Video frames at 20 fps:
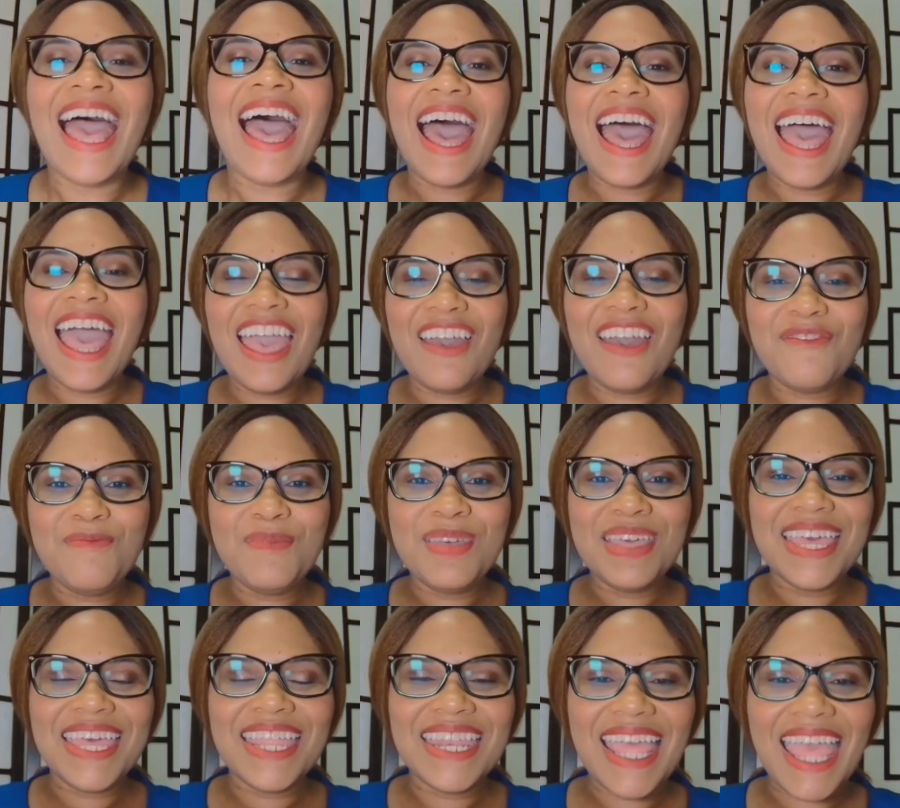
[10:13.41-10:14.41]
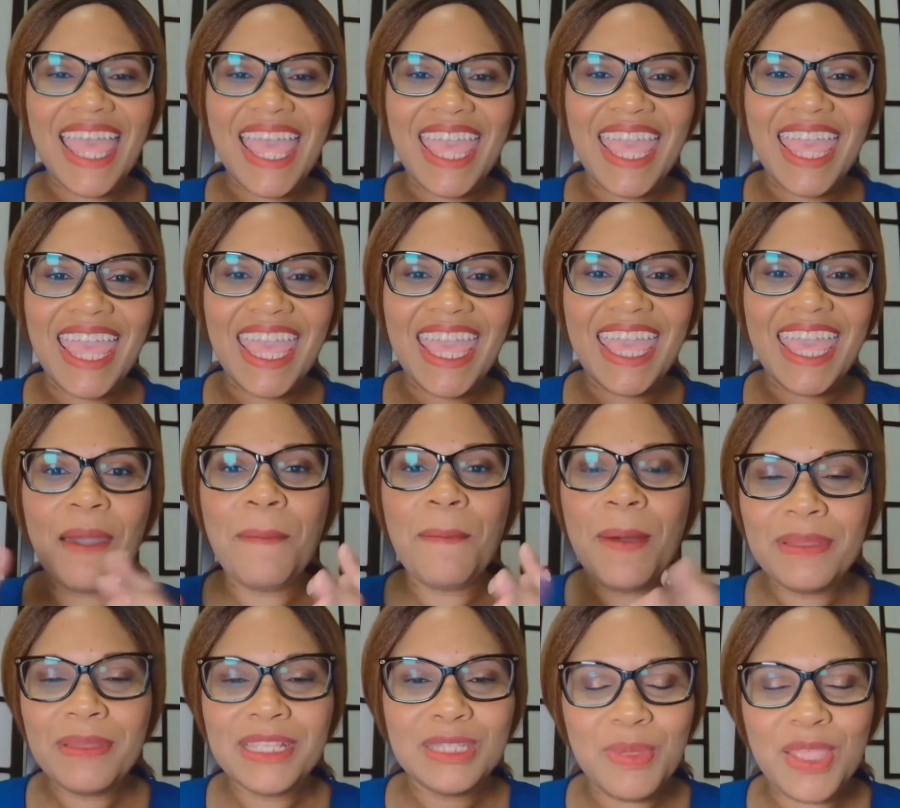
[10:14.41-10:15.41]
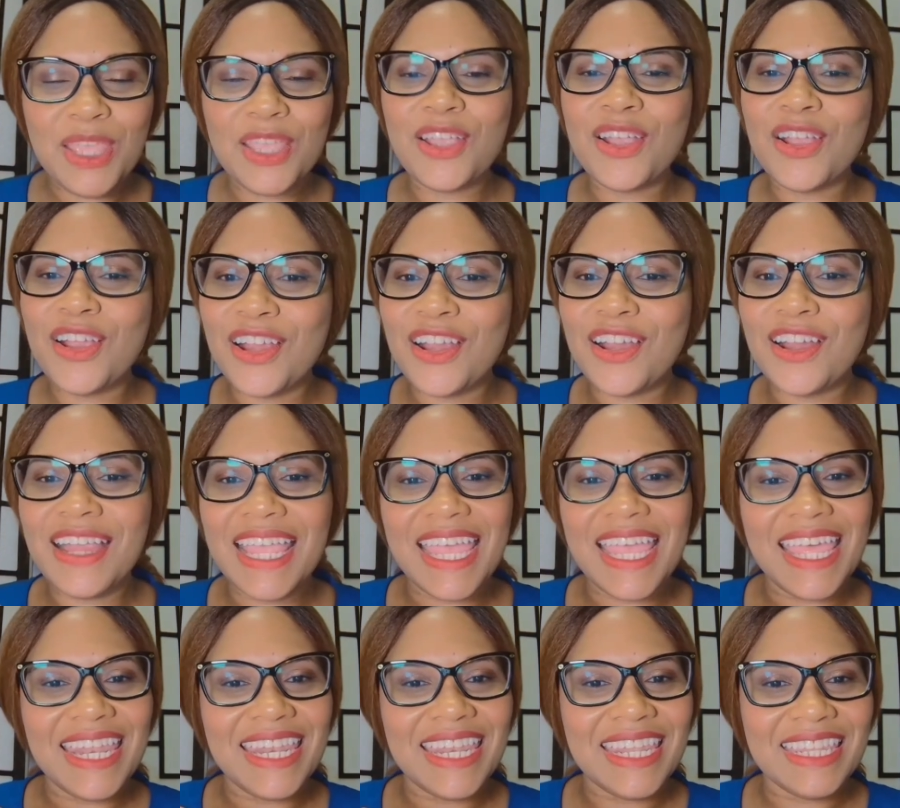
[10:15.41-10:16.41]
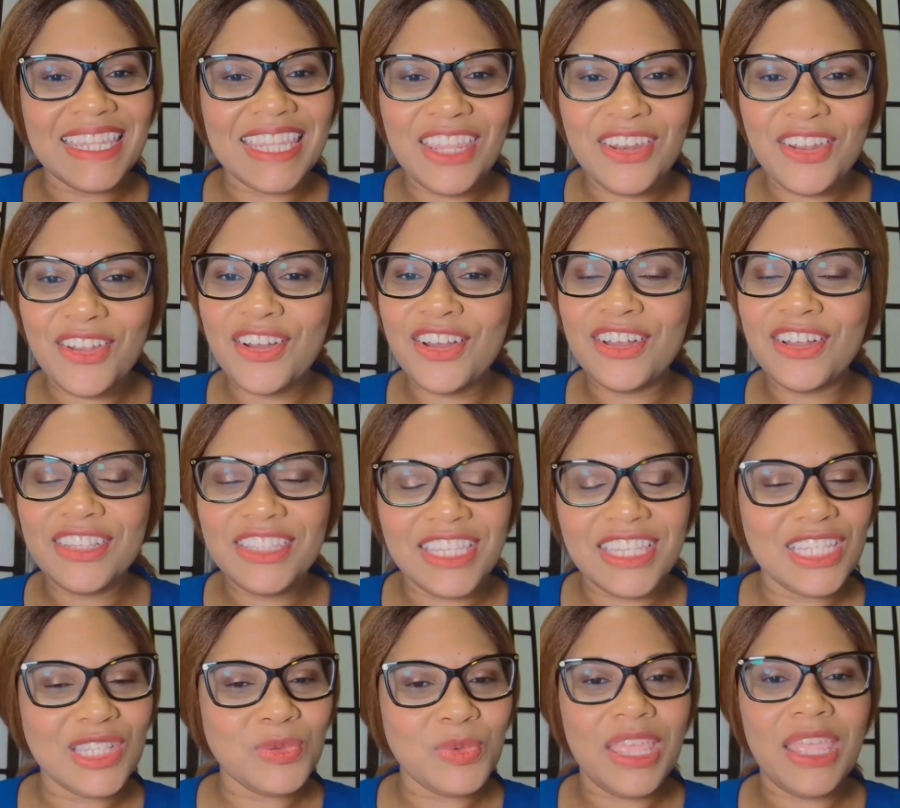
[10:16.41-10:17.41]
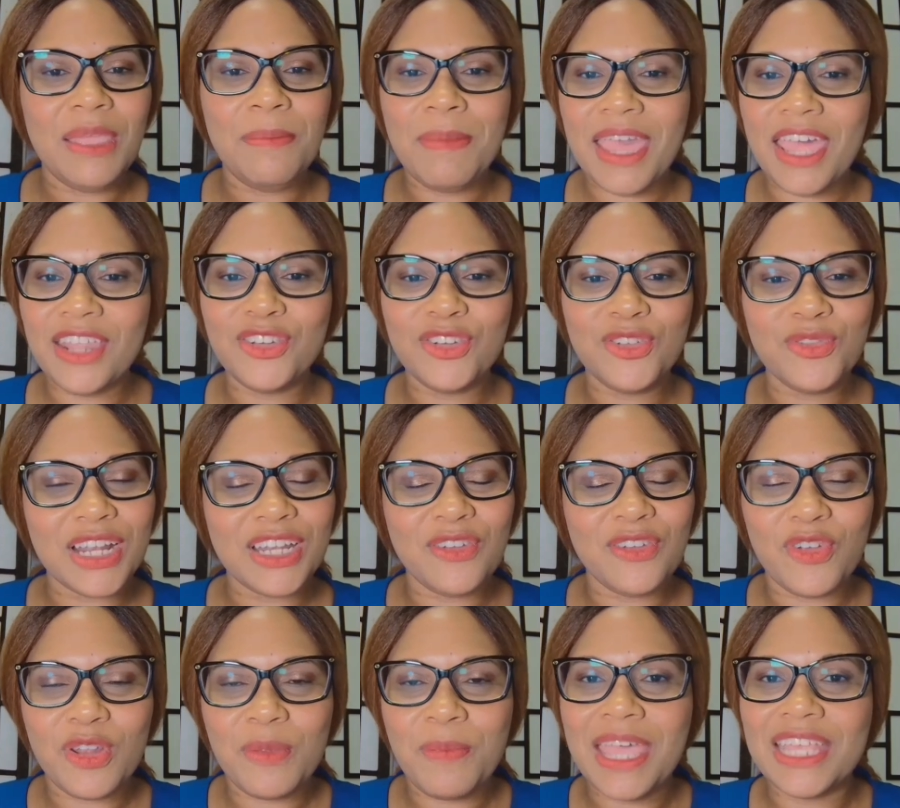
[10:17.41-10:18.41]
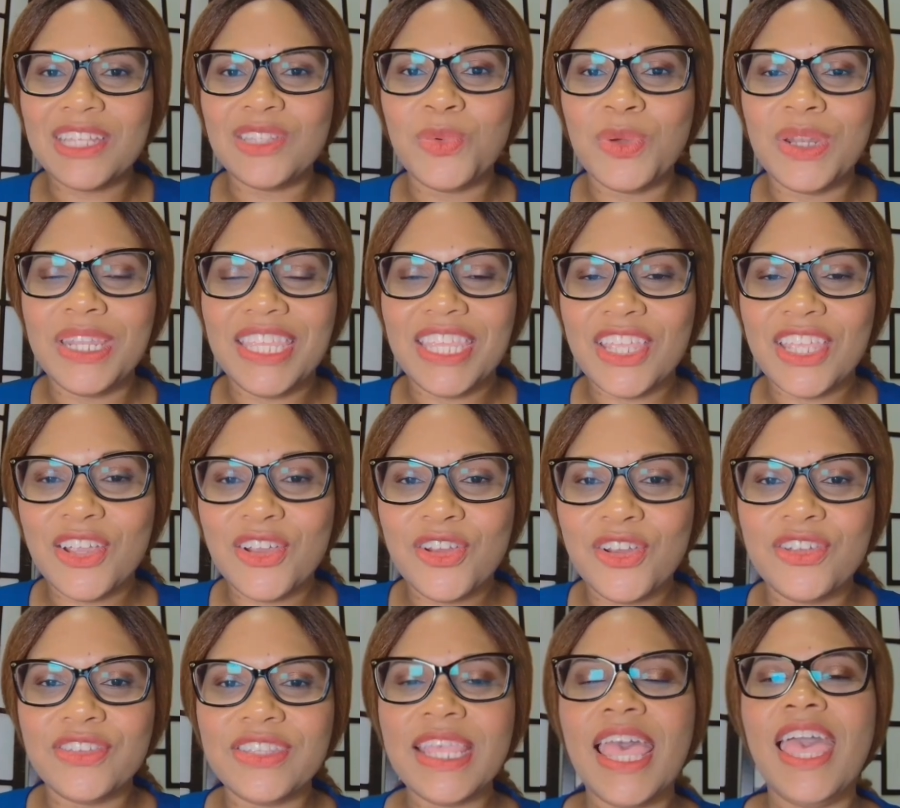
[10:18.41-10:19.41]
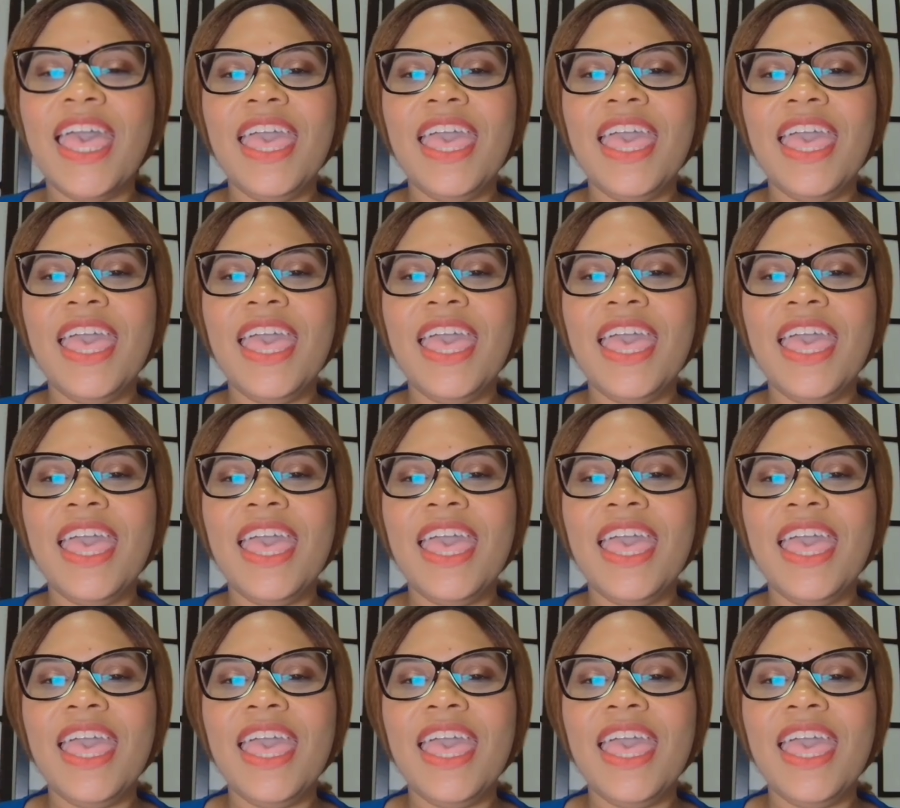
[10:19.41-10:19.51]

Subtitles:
I have been a public speaker and a leader, C-suite manager, director for the past 20 years.